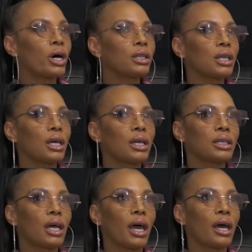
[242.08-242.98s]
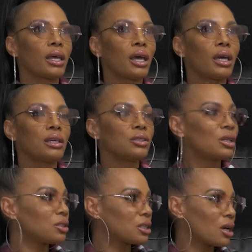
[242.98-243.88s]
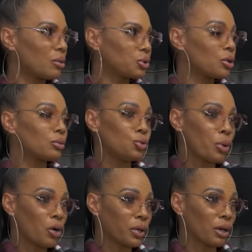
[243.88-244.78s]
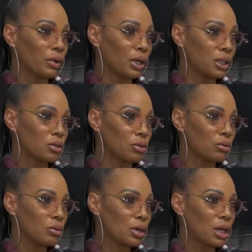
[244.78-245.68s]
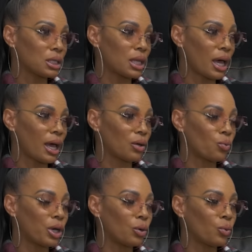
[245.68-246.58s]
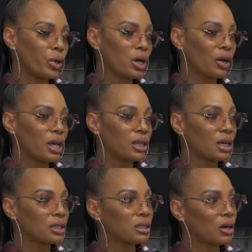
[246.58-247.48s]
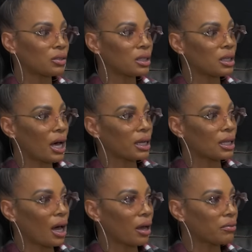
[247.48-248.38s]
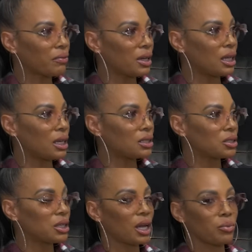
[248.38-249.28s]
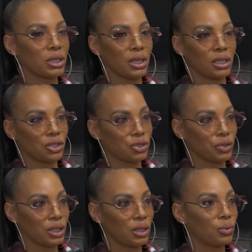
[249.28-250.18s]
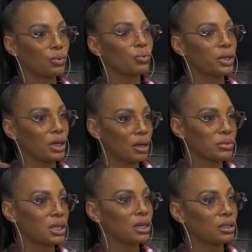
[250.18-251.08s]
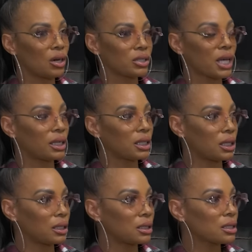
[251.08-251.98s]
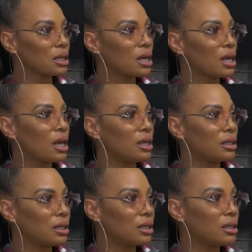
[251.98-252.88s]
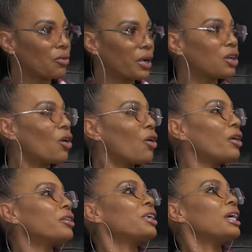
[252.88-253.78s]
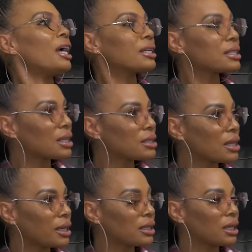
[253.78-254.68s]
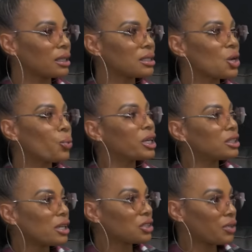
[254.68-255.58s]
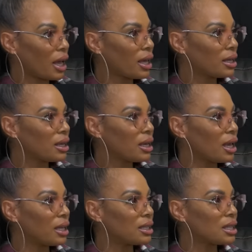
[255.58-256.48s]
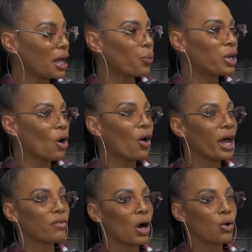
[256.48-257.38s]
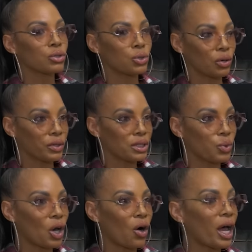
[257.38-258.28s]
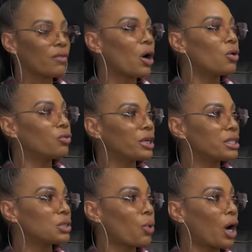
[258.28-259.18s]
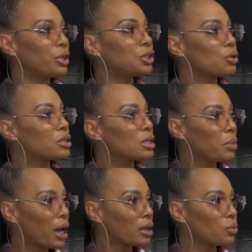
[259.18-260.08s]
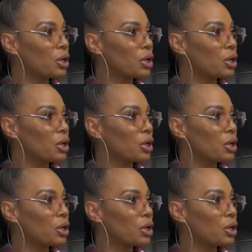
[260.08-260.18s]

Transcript: One thing that, and Jessica, I'm sure you both can relate to, is that when we are in the adult nightlife, in the entertainment industry, when it comes to the adult side of things, and the rated R, the rated X side of things, we get judged for that. And it's like, we all have our own stories. We all have our own reasons why we chose this path.